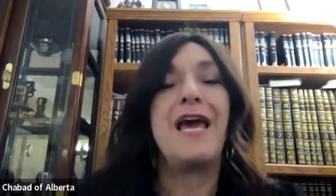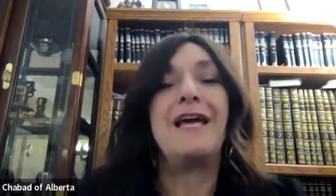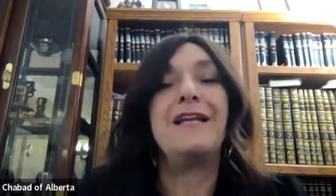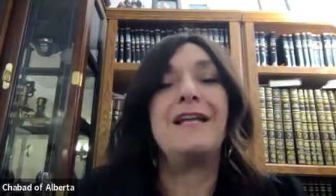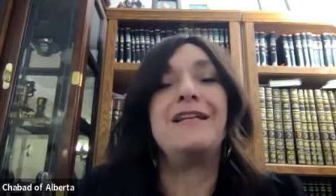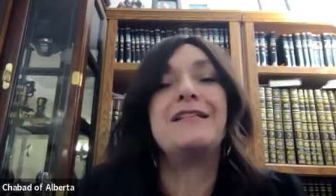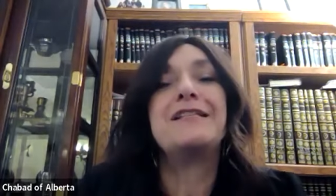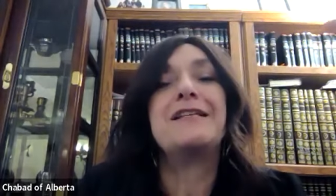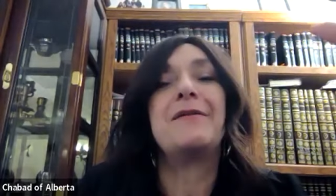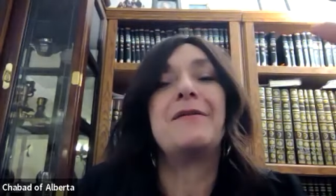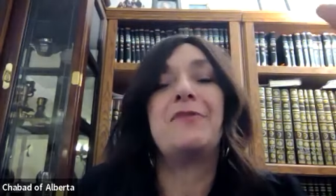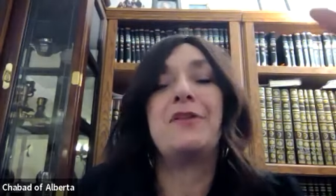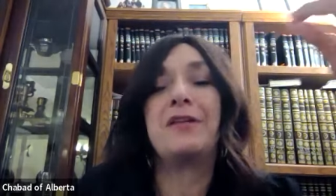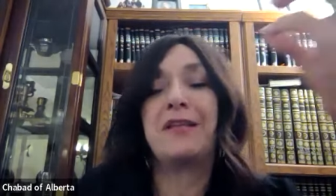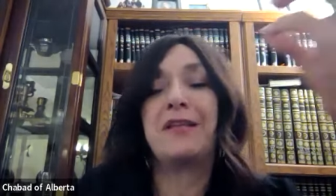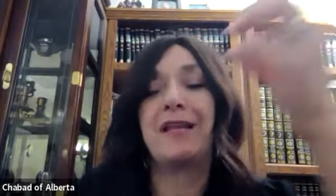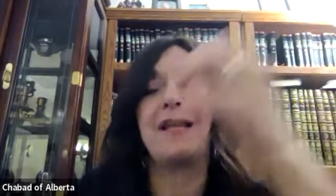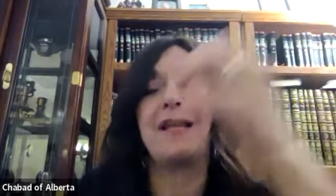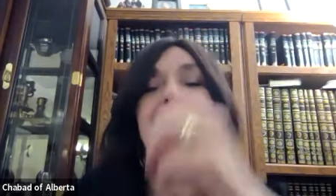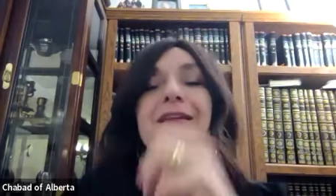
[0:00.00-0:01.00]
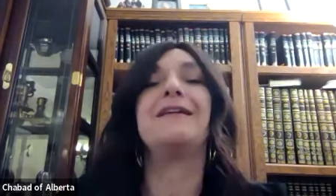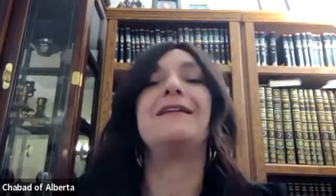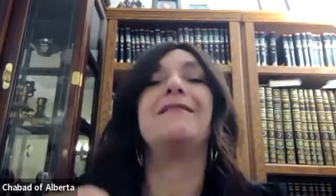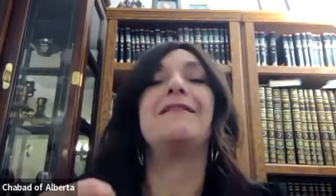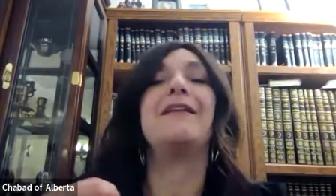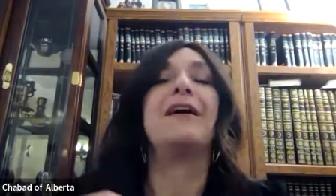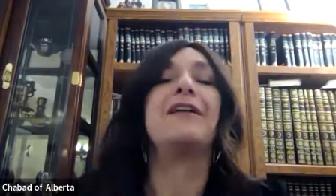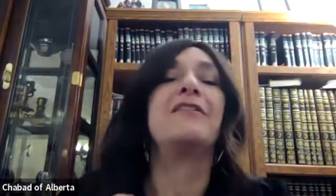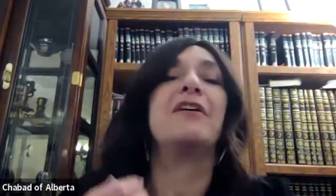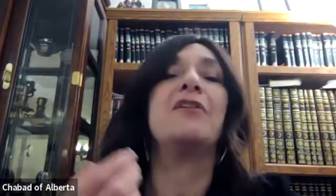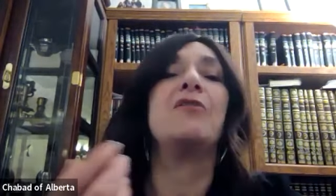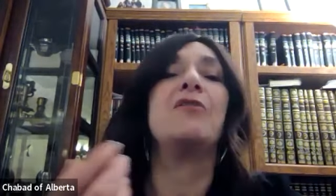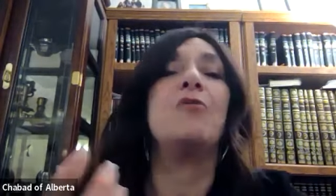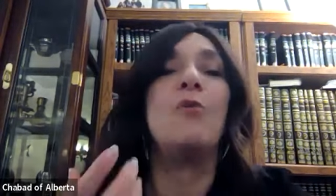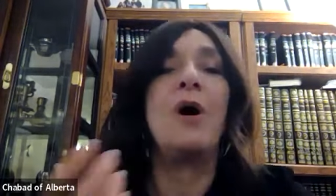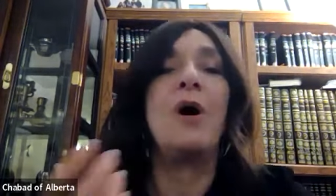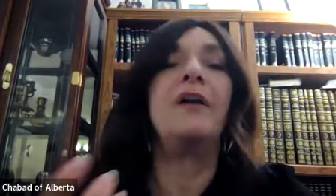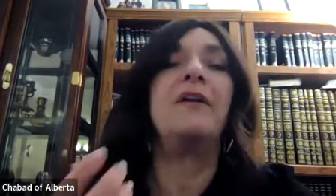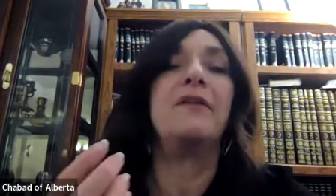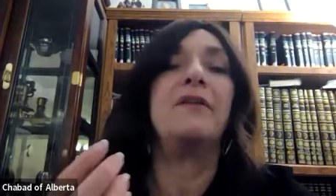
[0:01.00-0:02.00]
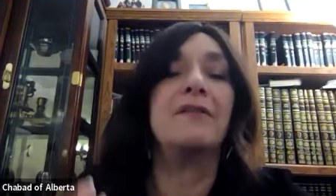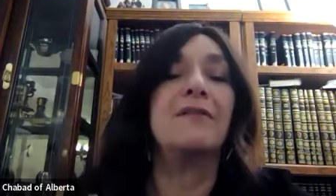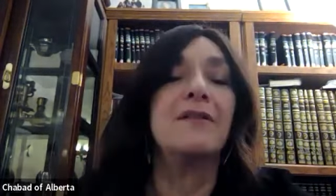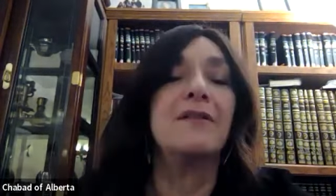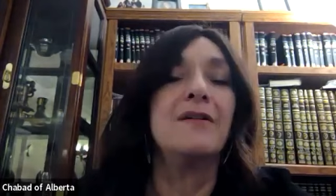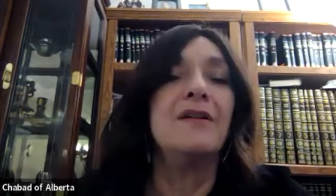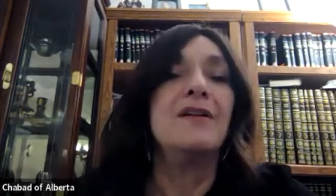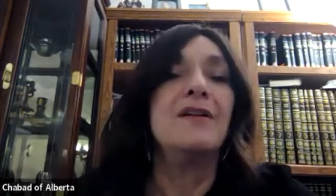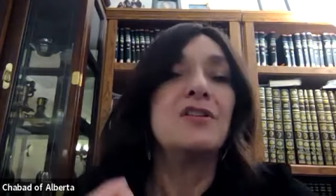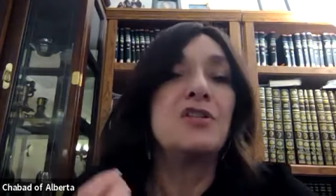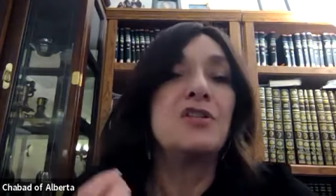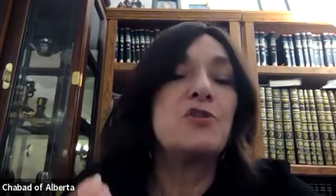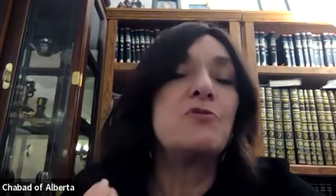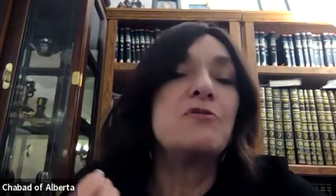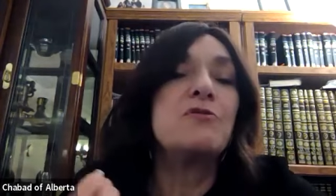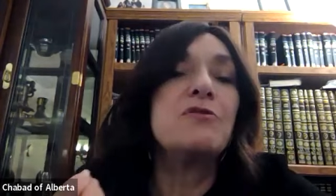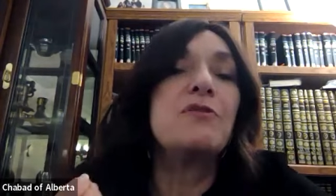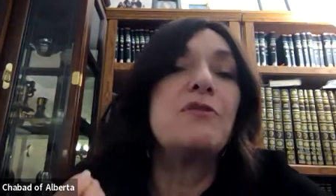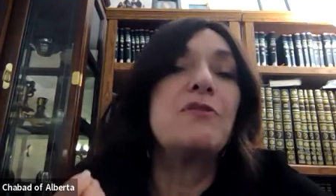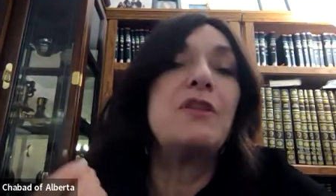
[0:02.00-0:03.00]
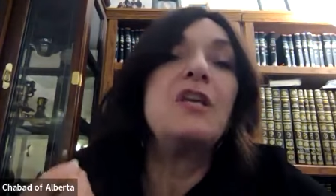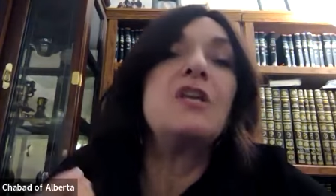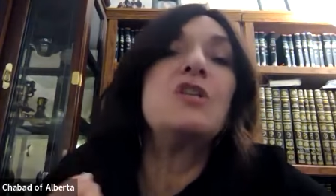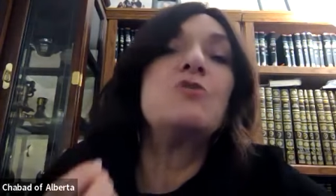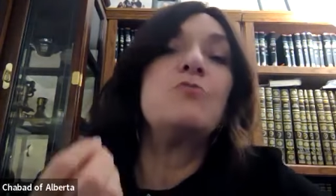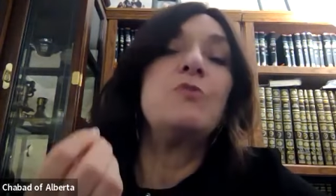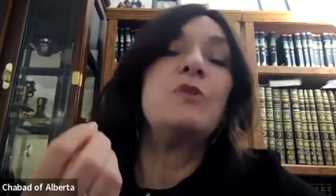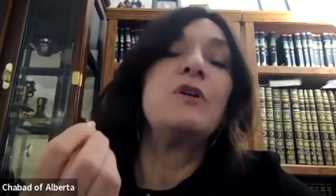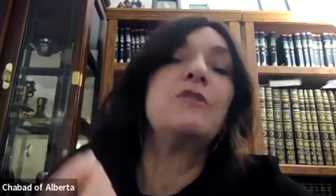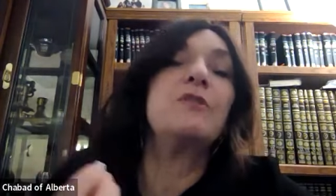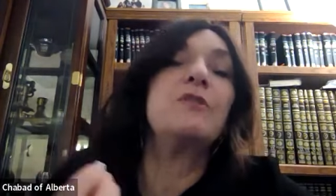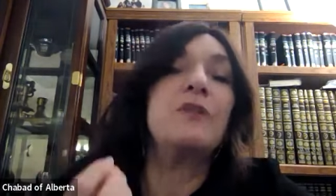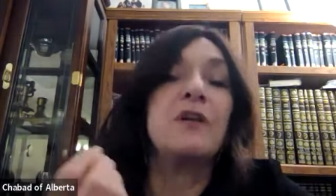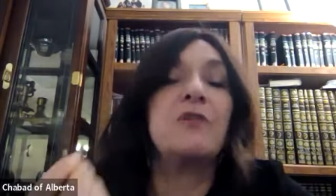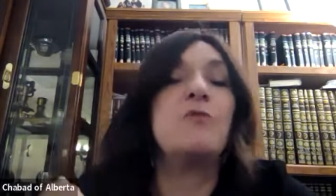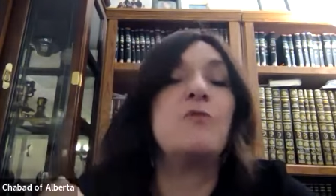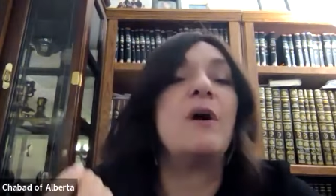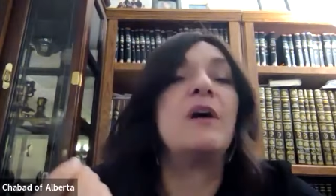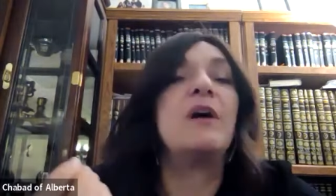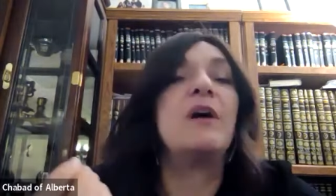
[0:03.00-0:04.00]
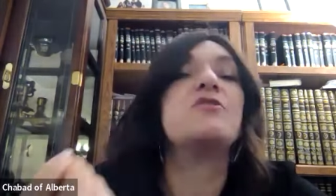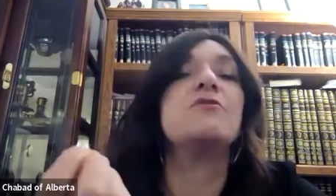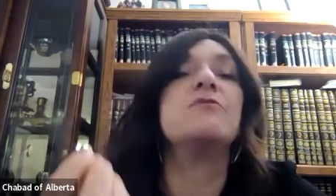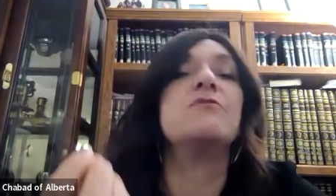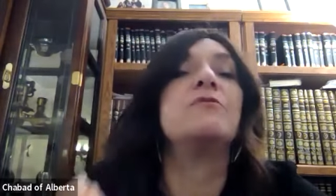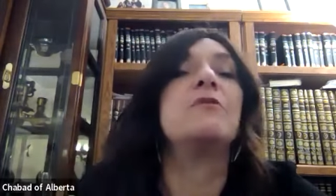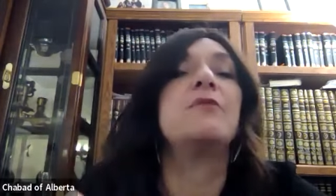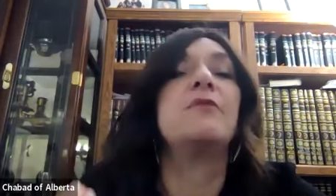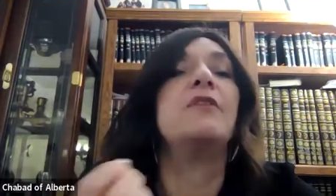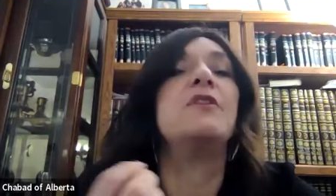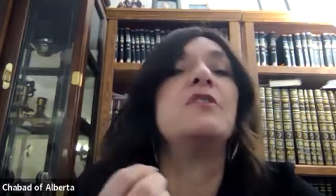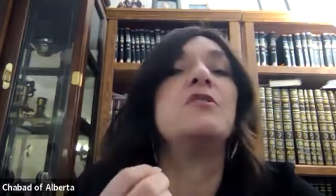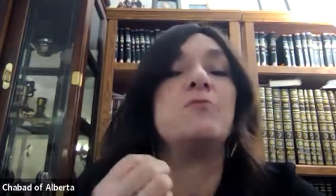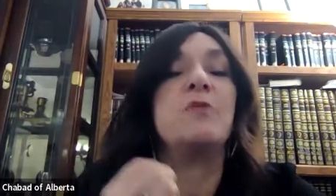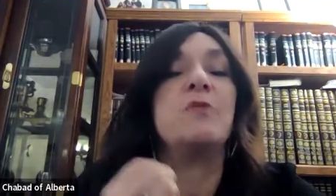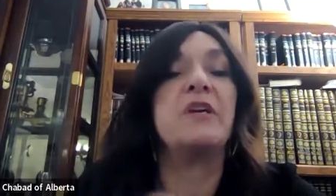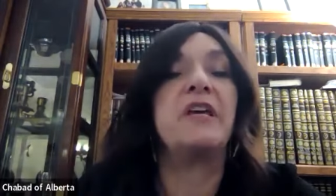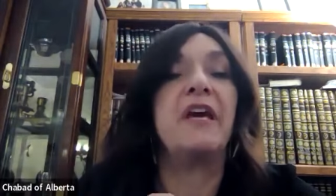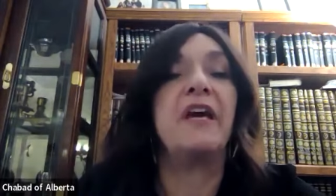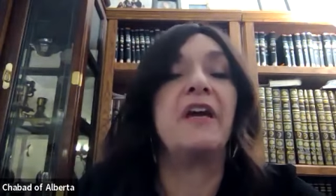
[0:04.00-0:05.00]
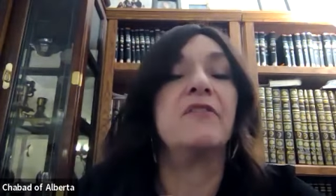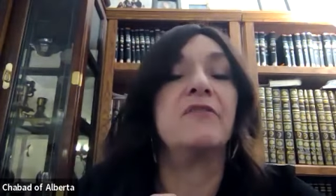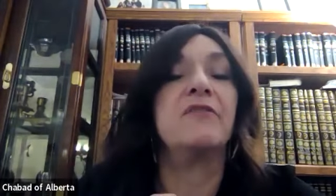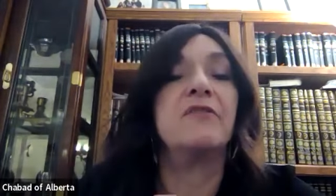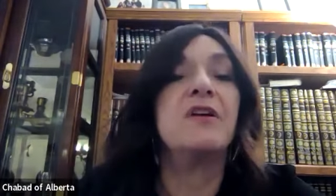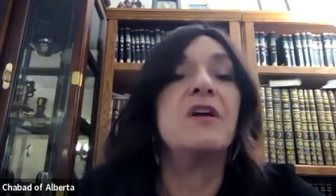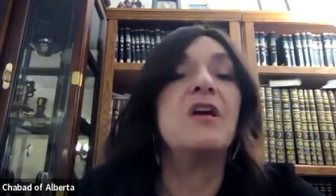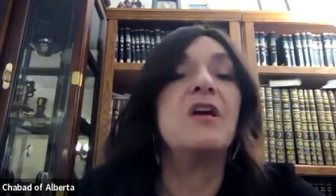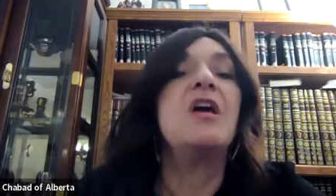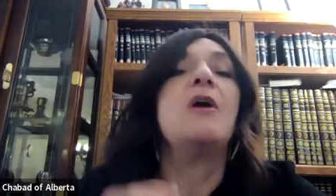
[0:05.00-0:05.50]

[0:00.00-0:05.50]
And it's something that I cannot acquire. Certain things we could acquire, certain things we can't.